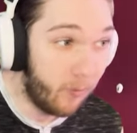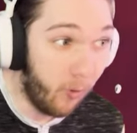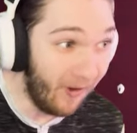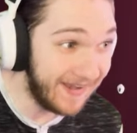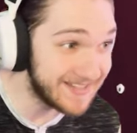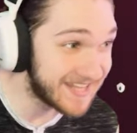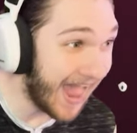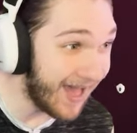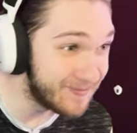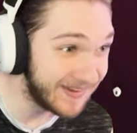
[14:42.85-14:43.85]
What is
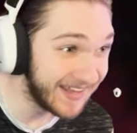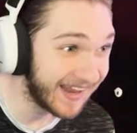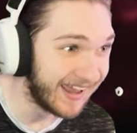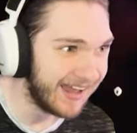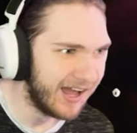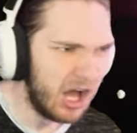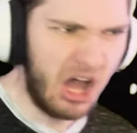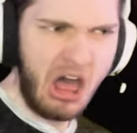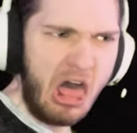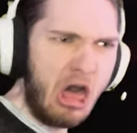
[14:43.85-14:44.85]
happening?
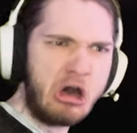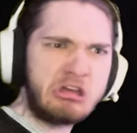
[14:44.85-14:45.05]
Oh.